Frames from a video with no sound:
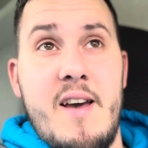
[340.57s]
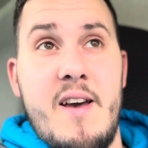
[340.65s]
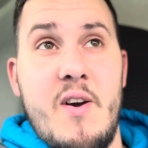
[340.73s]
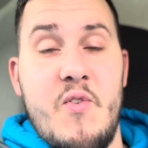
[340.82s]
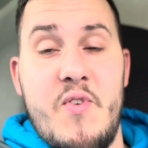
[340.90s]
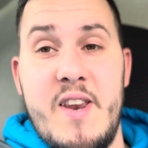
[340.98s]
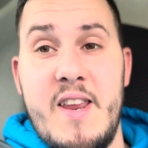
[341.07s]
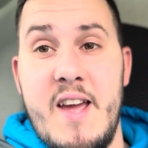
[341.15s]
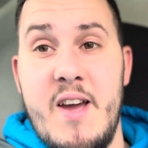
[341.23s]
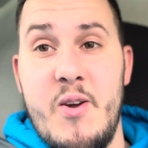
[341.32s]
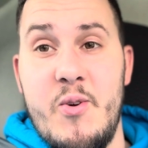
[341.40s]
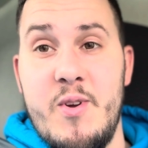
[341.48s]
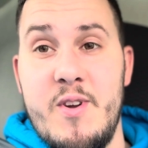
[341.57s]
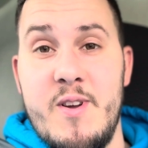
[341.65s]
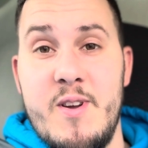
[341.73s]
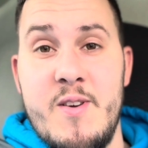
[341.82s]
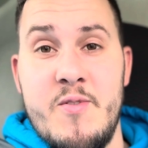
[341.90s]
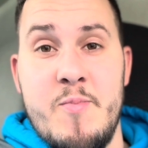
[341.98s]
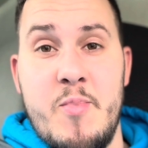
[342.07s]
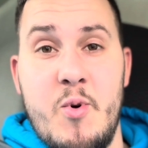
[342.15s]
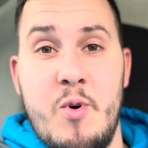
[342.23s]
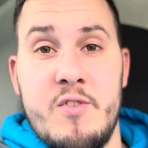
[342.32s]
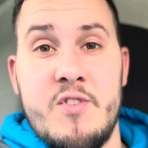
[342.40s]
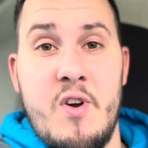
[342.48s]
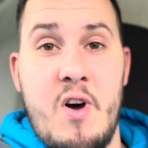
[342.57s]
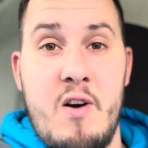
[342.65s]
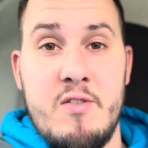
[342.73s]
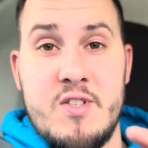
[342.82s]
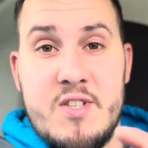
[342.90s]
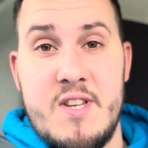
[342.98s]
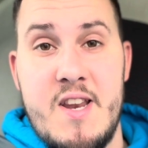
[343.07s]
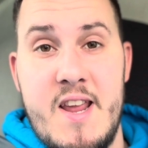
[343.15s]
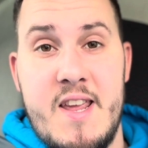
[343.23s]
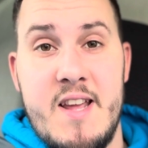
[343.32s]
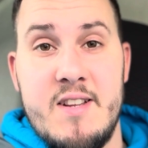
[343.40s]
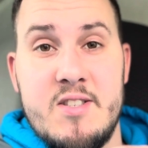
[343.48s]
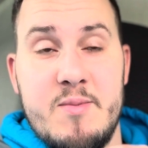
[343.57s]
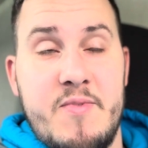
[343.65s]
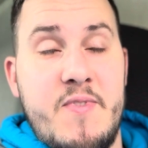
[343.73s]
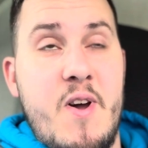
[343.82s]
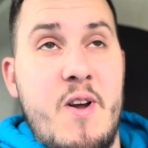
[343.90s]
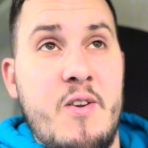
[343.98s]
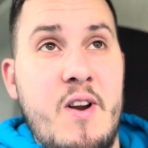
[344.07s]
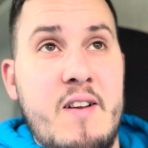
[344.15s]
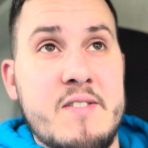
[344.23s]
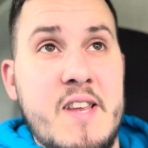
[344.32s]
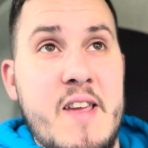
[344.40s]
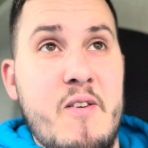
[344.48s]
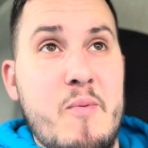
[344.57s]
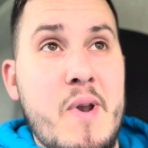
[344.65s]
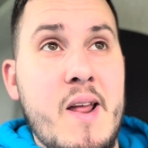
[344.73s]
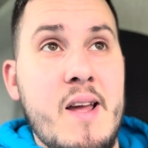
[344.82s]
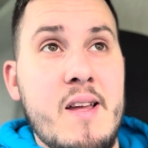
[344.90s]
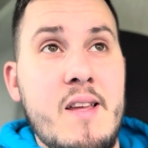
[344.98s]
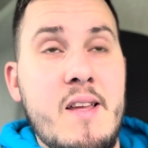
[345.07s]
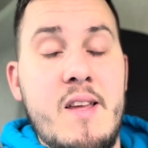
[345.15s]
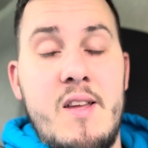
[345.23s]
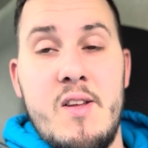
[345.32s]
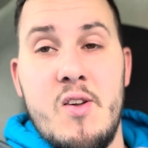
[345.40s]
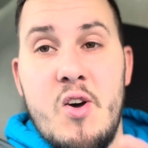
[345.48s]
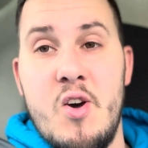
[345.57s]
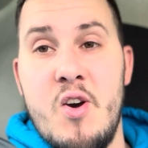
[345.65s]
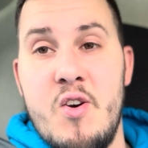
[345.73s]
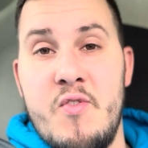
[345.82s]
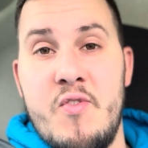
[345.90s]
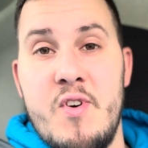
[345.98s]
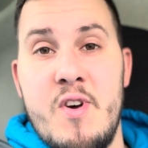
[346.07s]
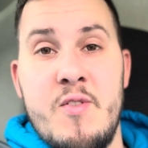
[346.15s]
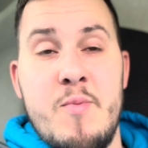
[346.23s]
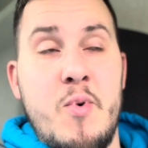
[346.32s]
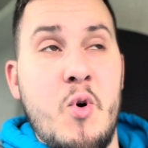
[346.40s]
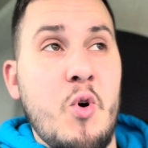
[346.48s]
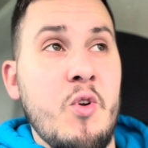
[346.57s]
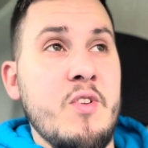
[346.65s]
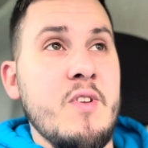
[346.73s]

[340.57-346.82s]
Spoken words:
the video of the board, so I'll sneak in some photographs here in a minute of the board.